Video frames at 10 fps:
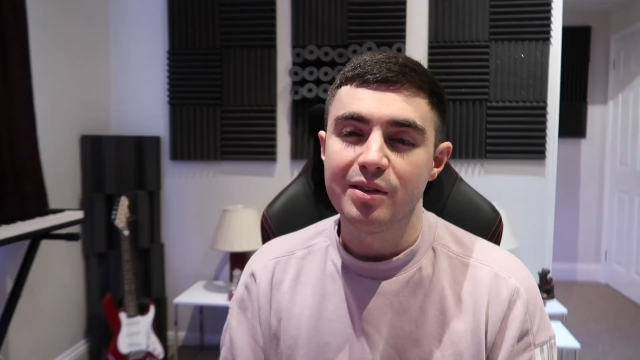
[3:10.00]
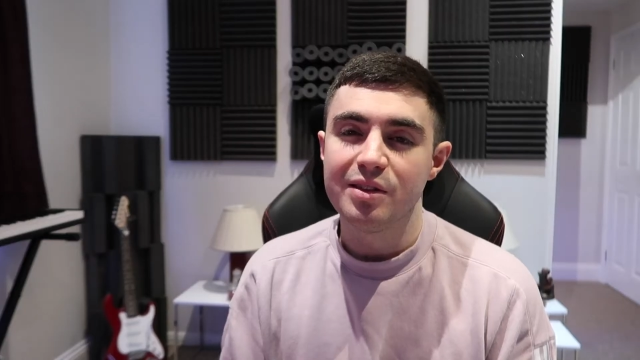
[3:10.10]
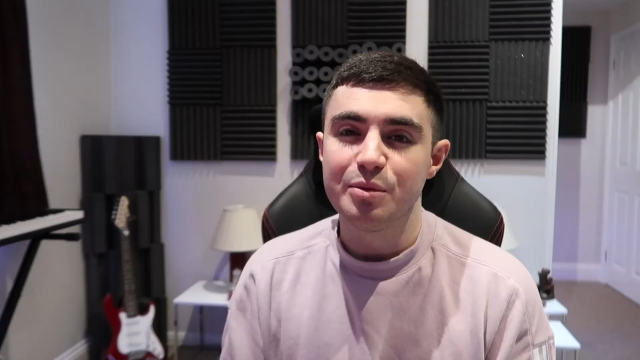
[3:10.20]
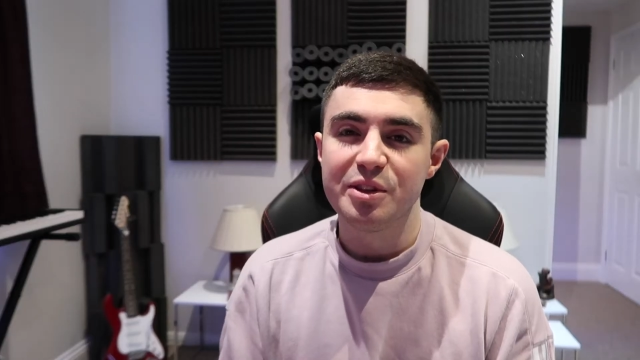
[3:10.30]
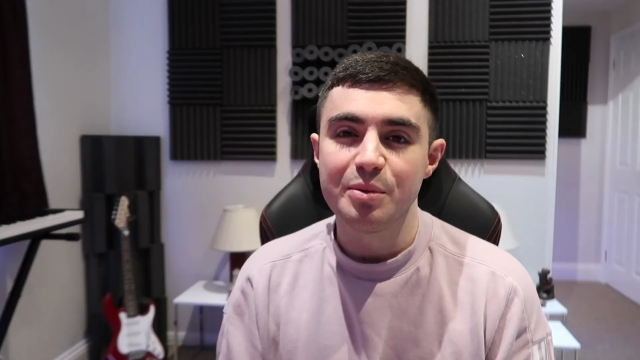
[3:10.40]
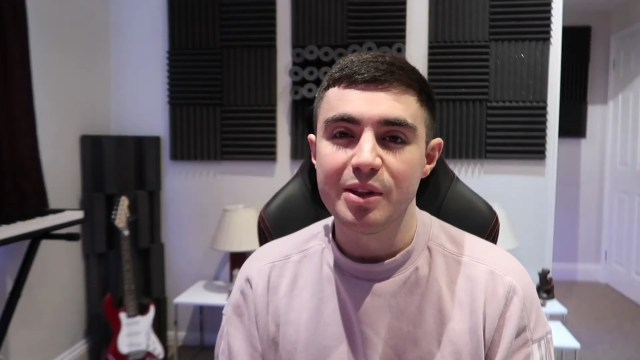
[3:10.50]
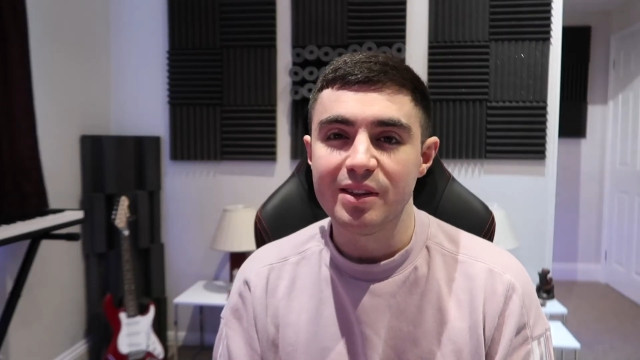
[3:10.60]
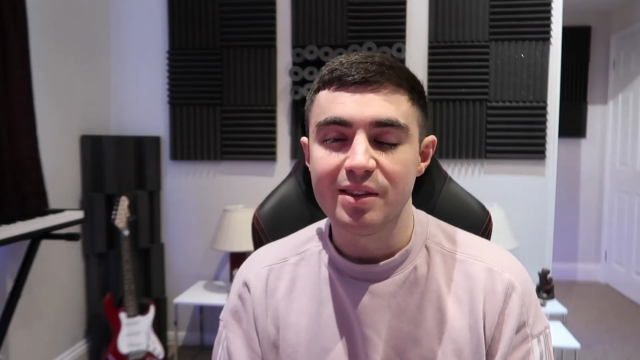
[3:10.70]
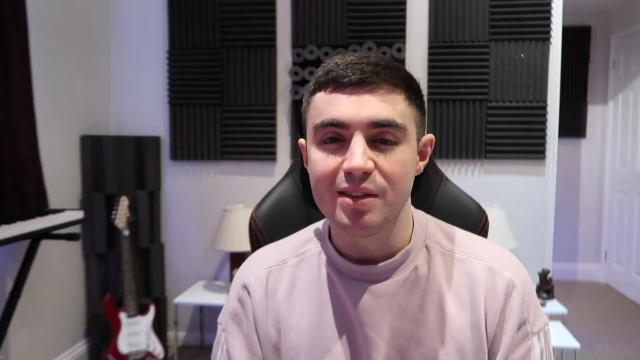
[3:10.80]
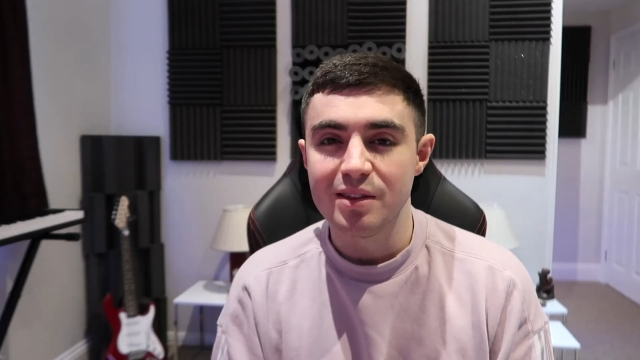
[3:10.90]
this is my
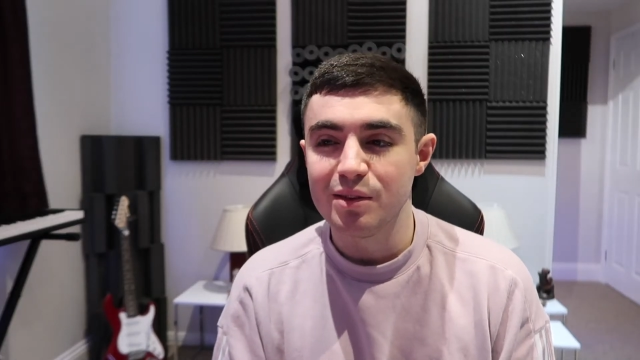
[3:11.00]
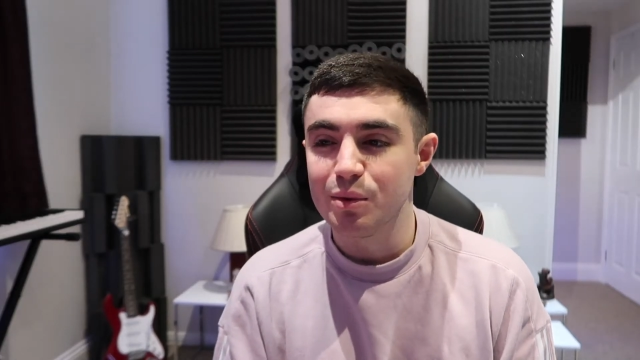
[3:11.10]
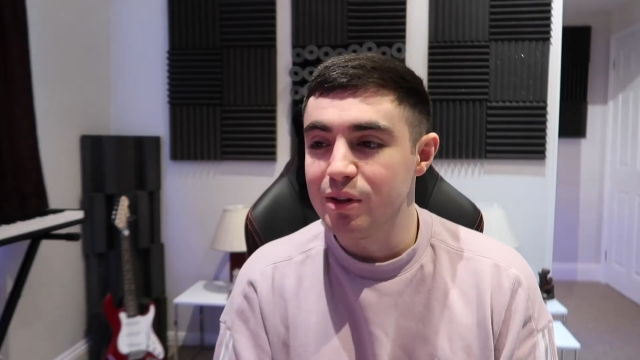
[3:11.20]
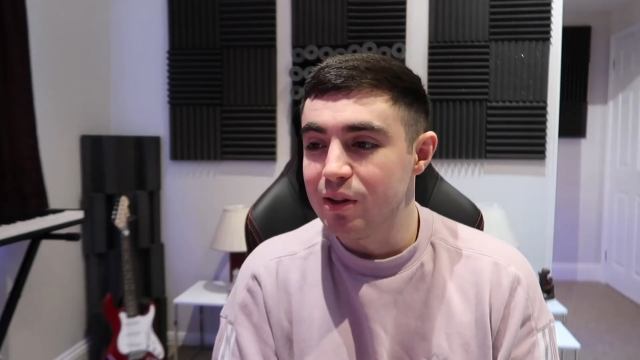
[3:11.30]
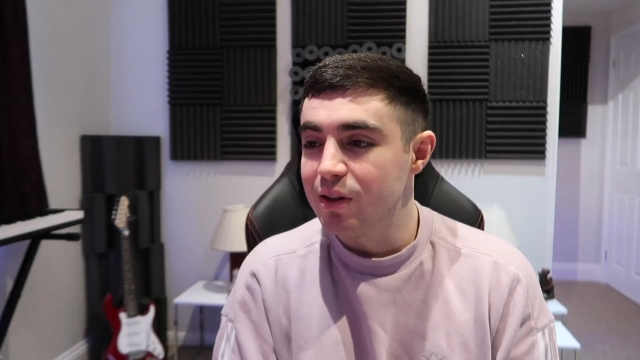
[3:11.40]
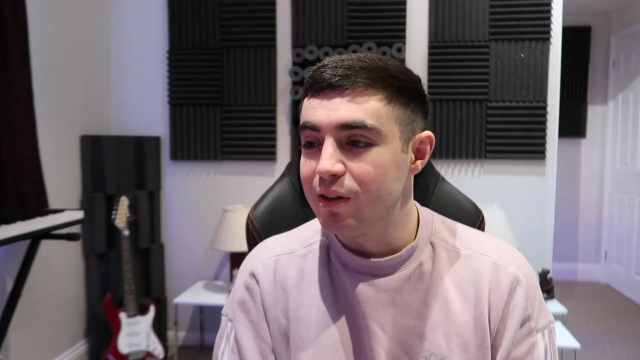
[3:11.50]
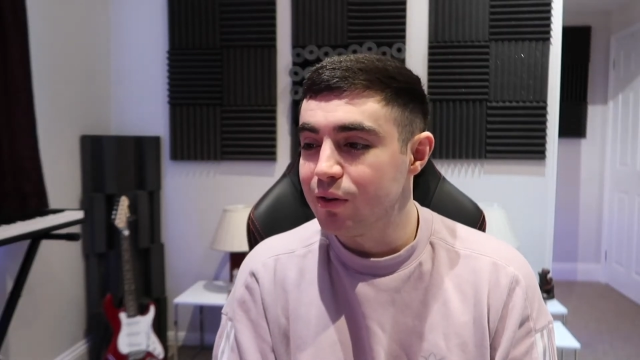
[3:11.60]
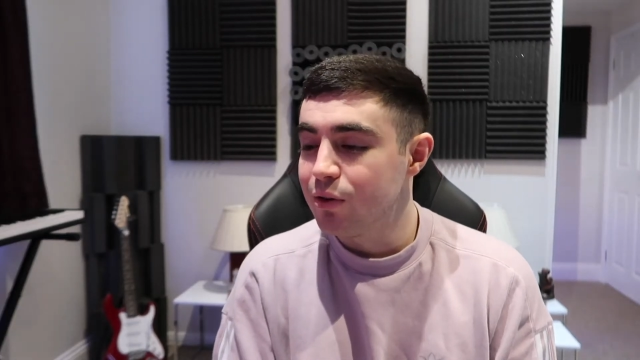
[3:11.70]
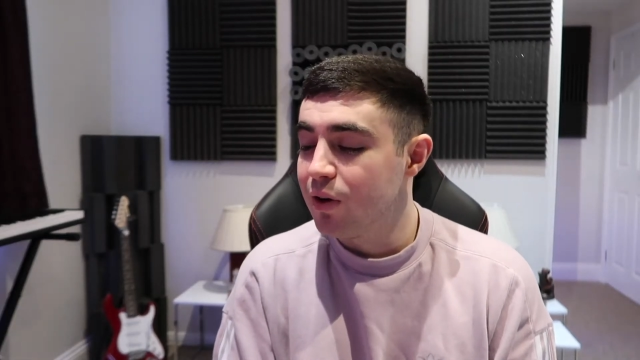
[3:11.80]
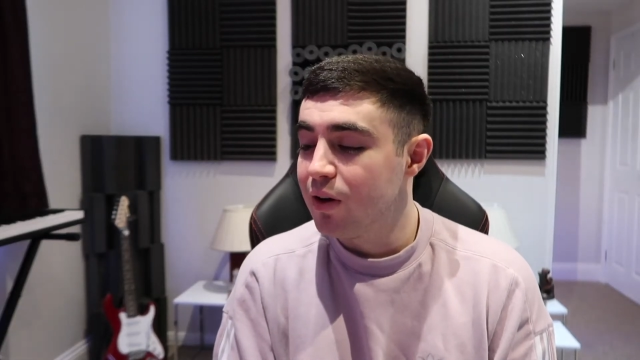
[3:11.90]
space, this is where I
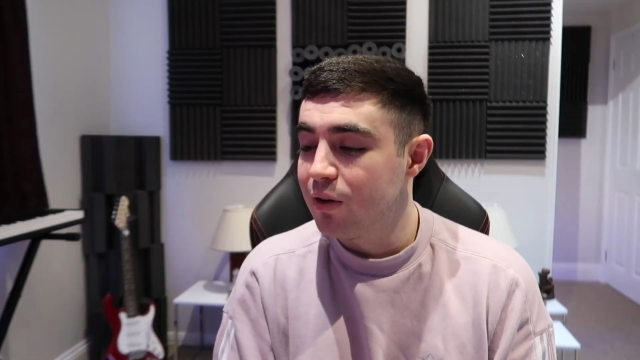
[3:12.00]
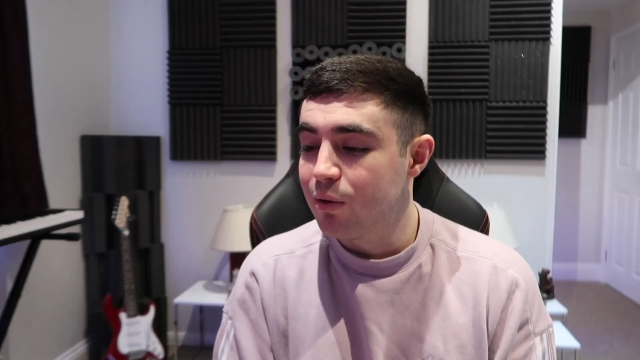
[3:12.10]
create,